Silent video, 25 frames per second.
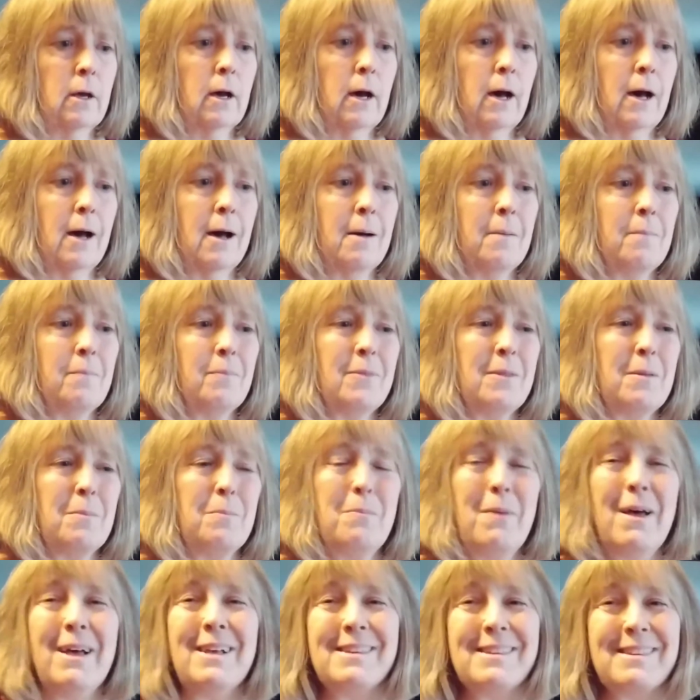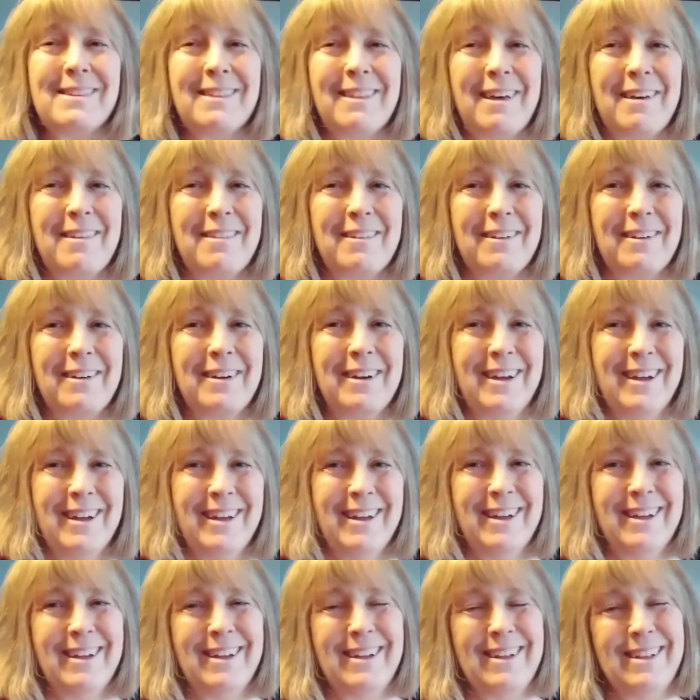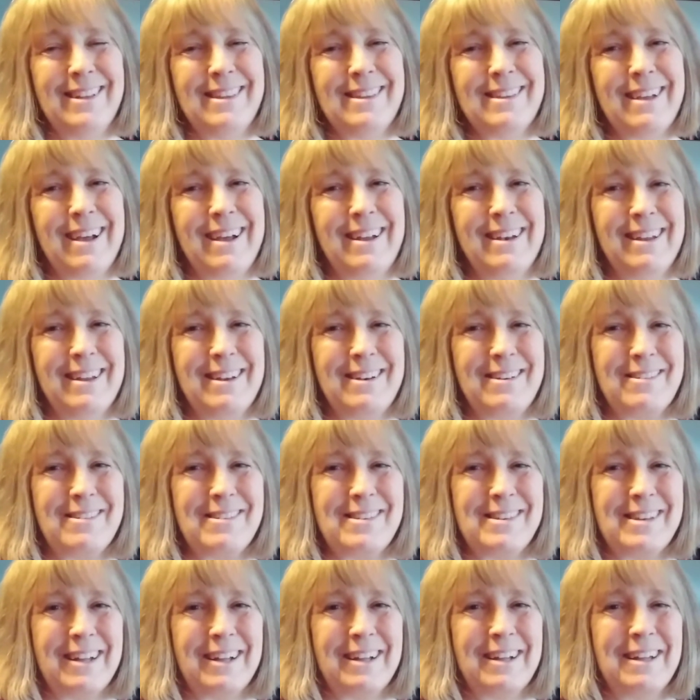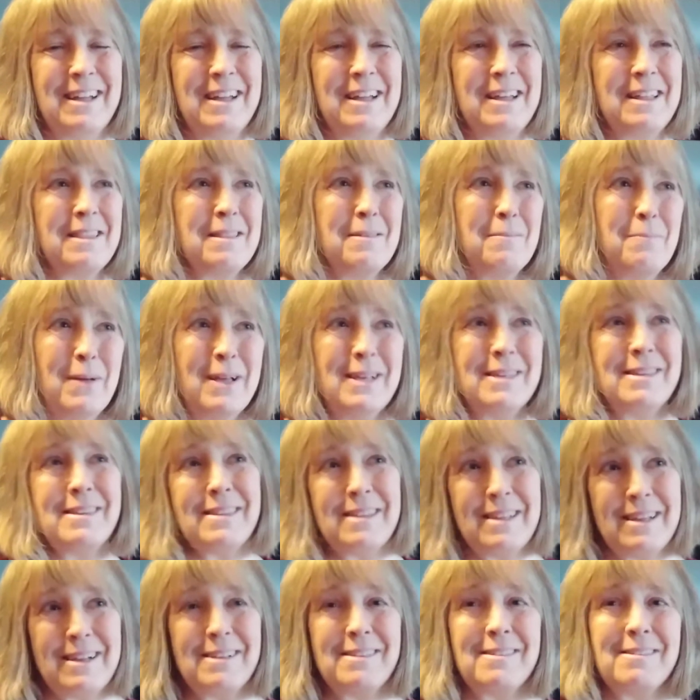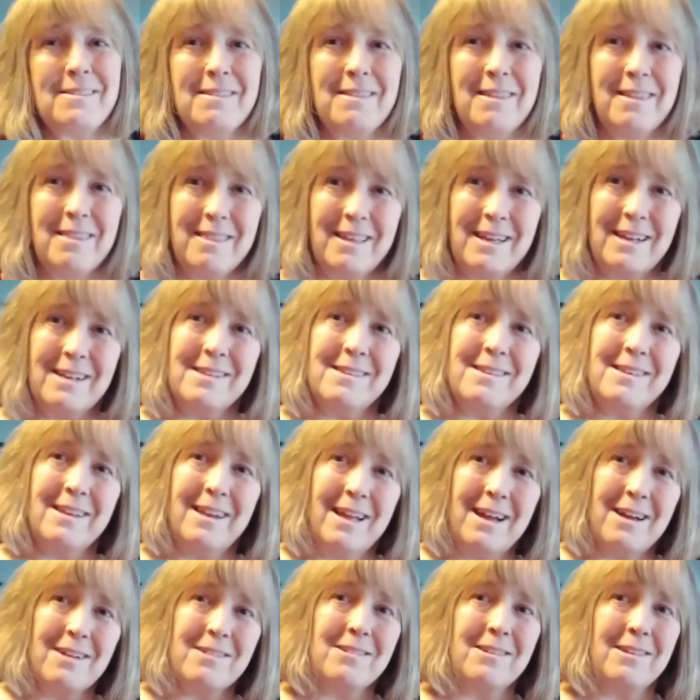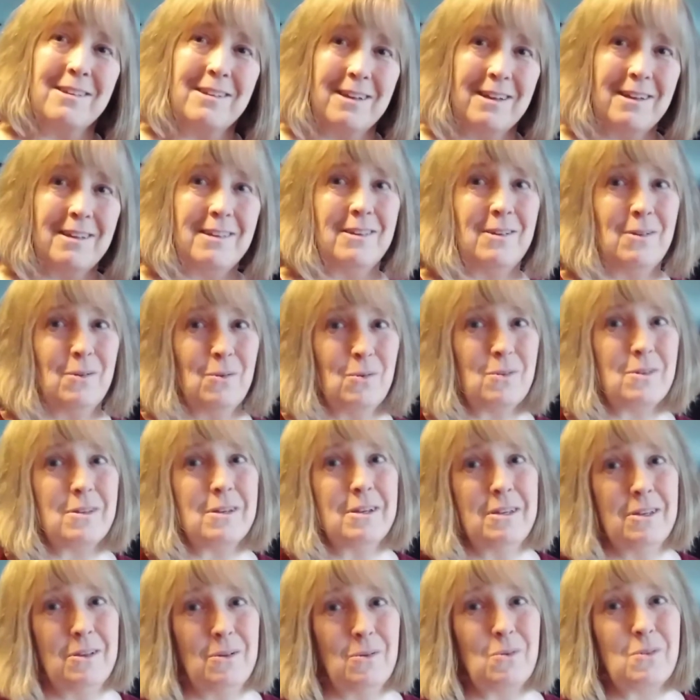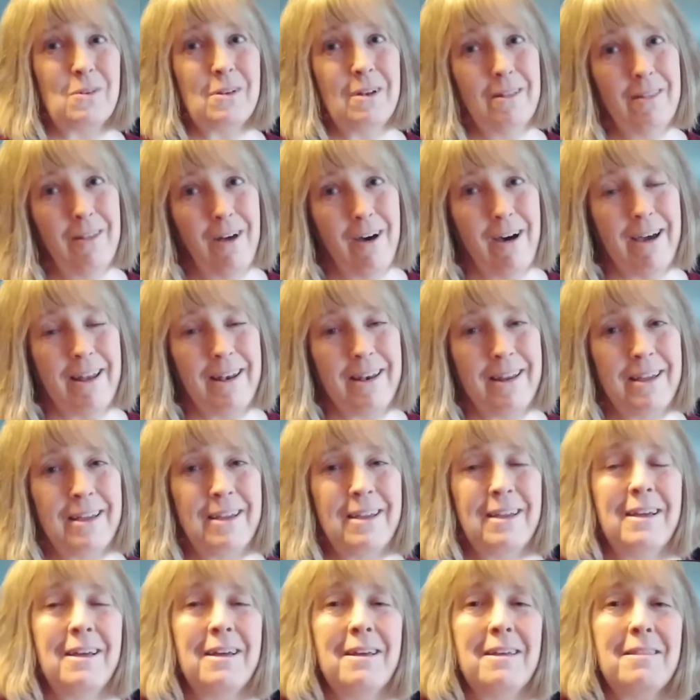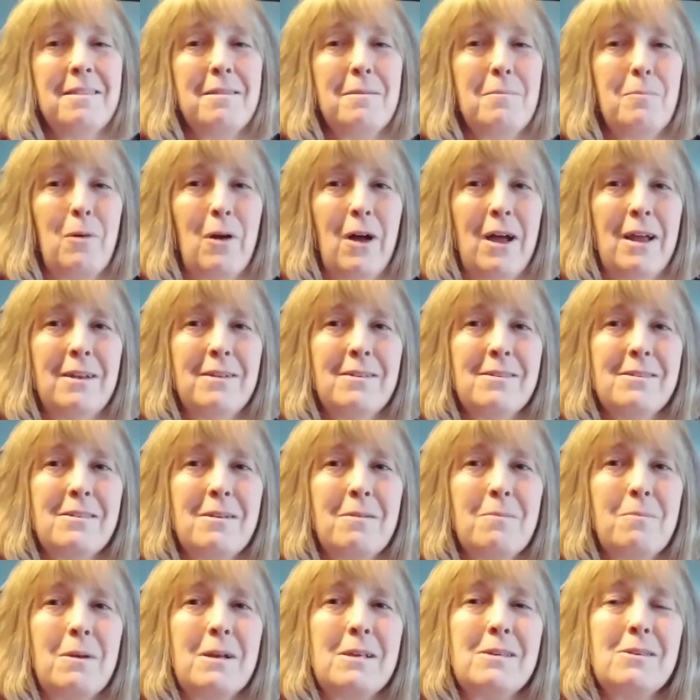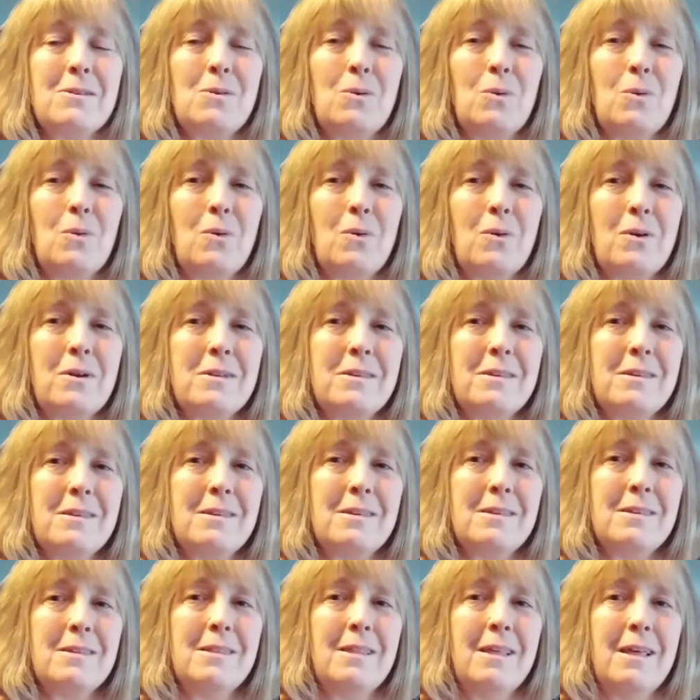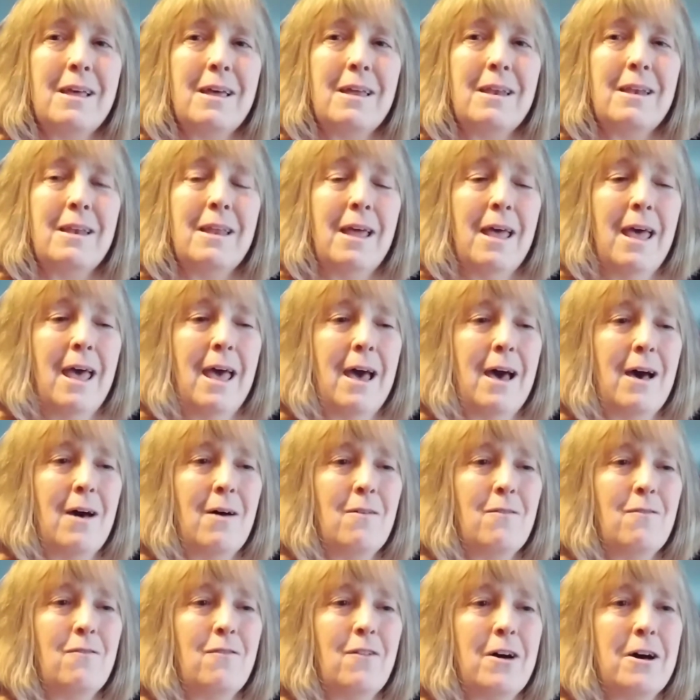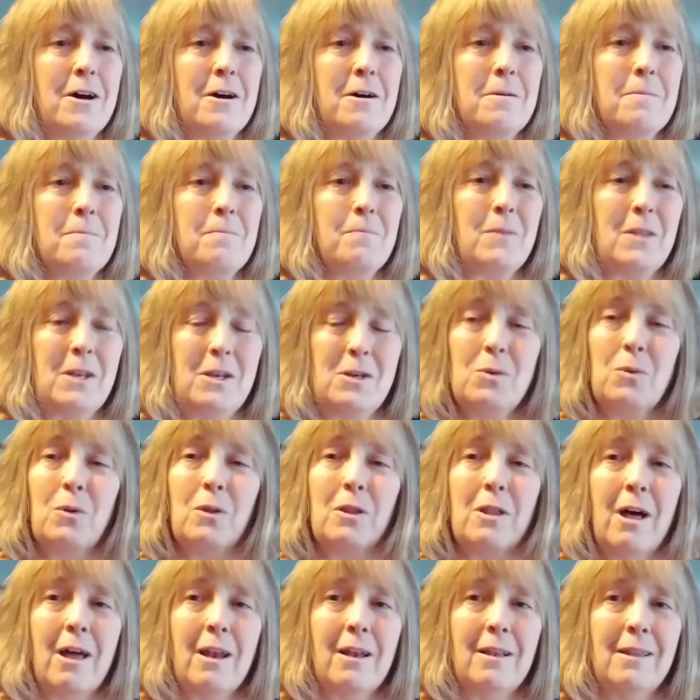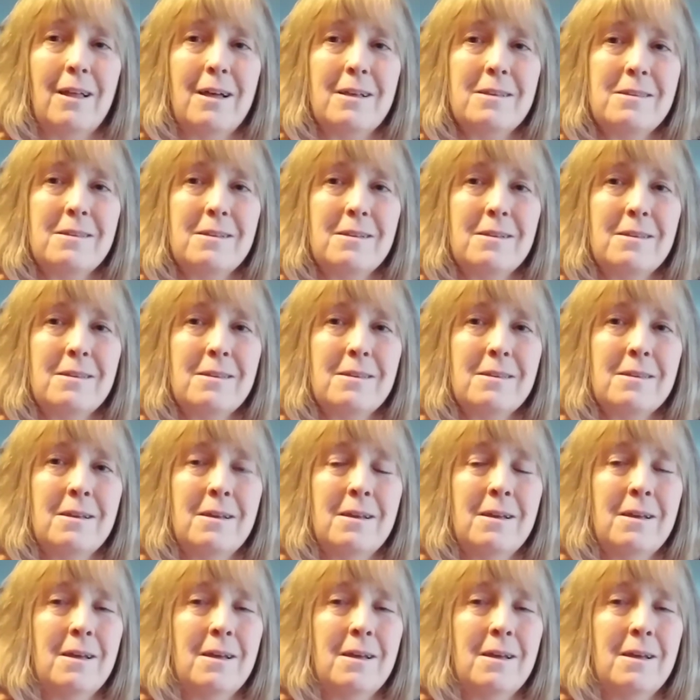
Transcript: The best leather, it's kind of interesting. The best things are the things that actually get used and used a lot. The bridles on my school horses that do a lot of lessons